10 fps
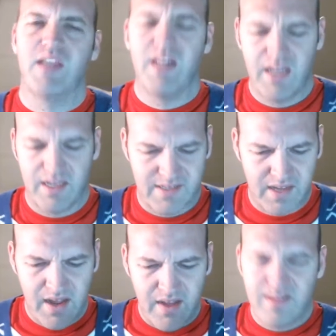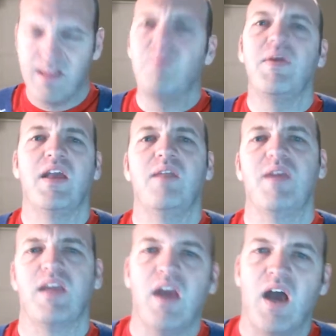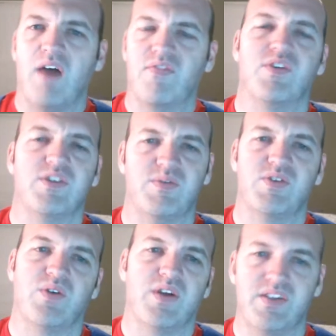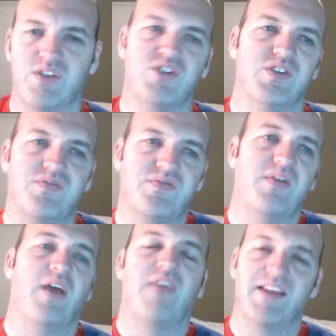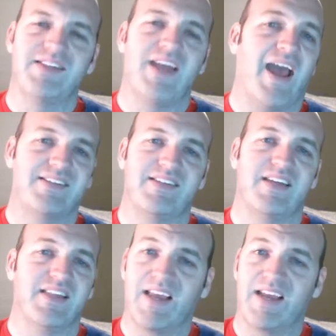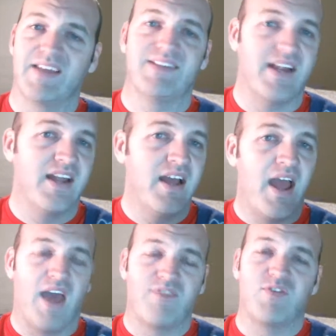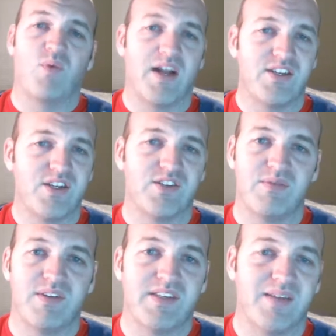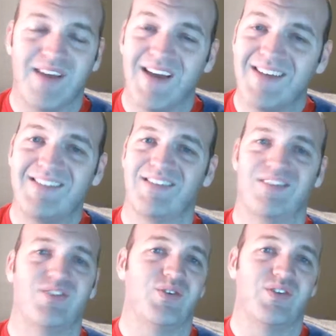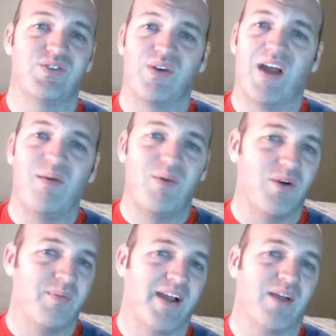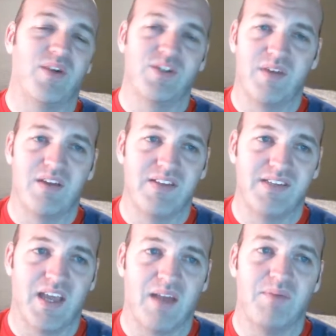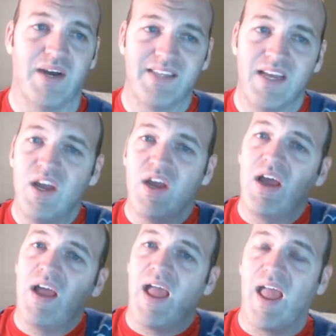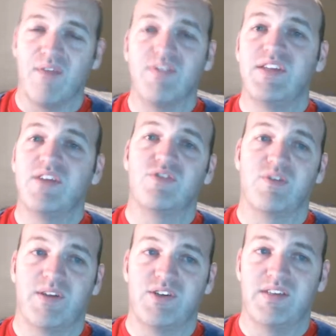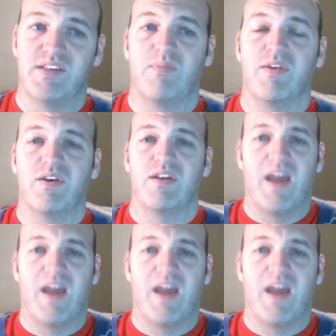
It is the epitome of Christmas stories and just fantastic. And like I said, after watching it so many times, I still enjoy the story. I will go back and watch many of these again. But Every single interpretation had something good.